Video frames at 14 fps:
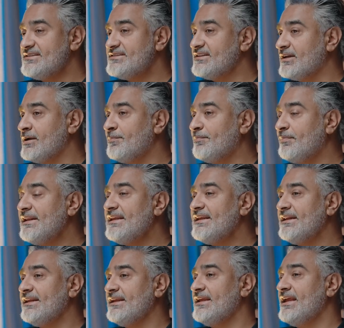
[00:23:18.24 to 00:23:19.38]
It's a
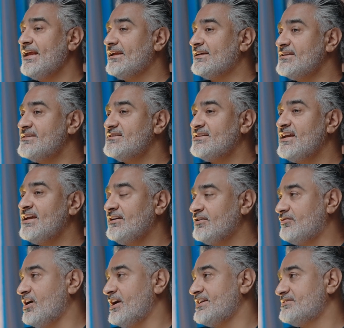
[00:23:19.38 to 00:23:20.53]
completely
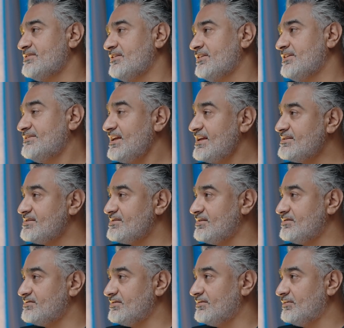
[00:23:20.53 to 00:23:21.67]
containerized data
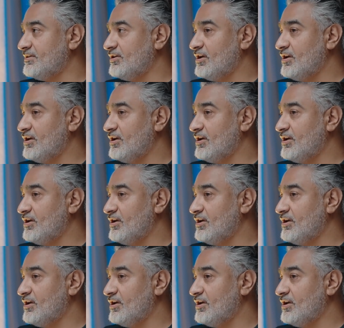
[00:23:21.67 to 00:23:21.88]
center.